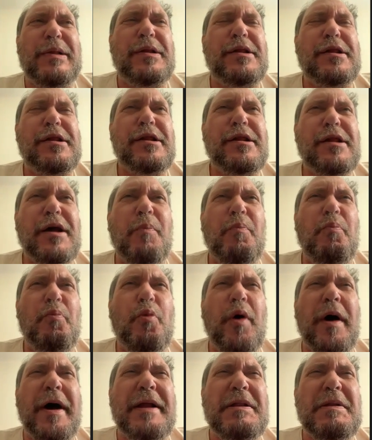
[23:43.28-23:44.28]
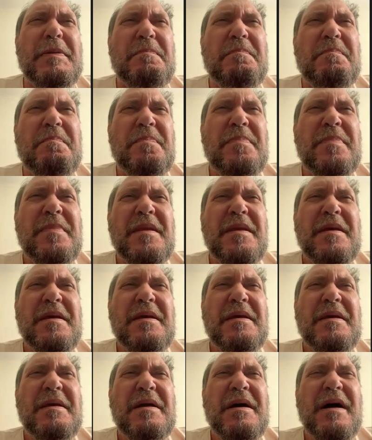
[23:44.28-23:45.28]
somewhat
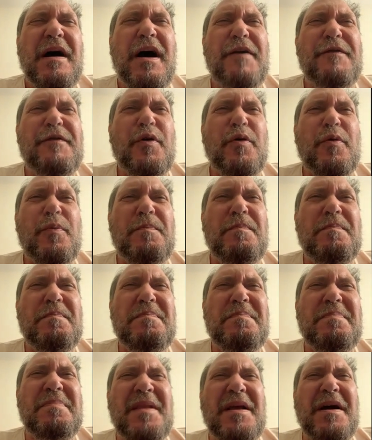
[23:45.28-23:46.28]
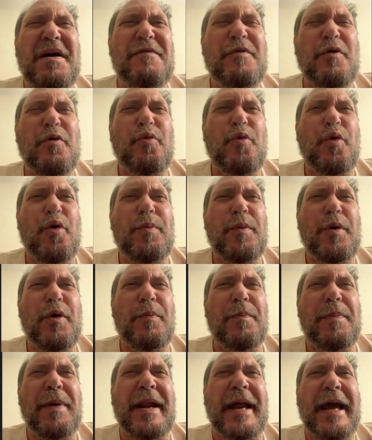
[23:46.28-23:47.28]
of a of a rumor,
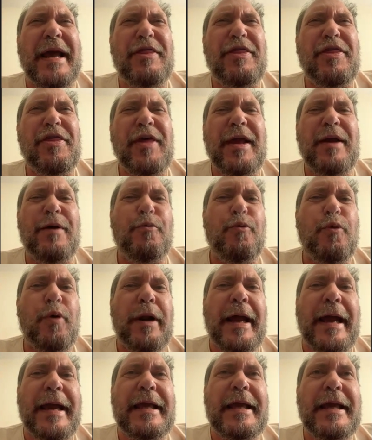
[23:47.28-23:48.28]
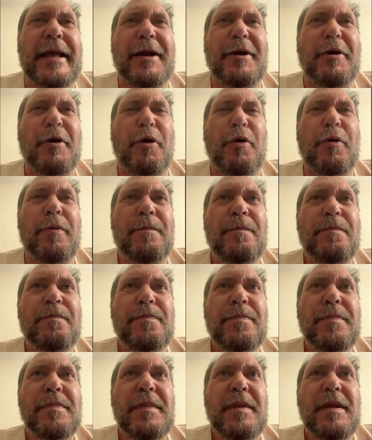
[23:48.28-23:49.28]
but I think what I hear
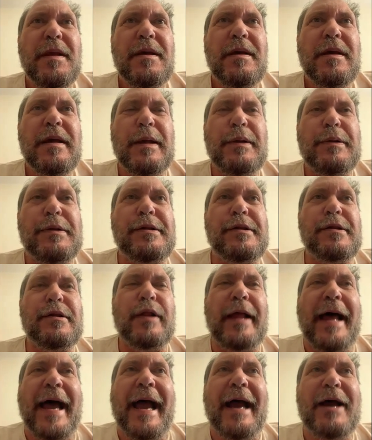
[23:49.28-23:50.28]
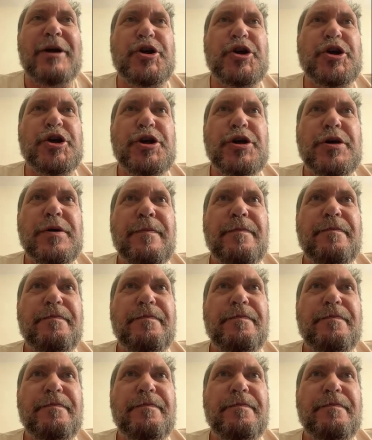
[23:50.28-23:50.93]
is slash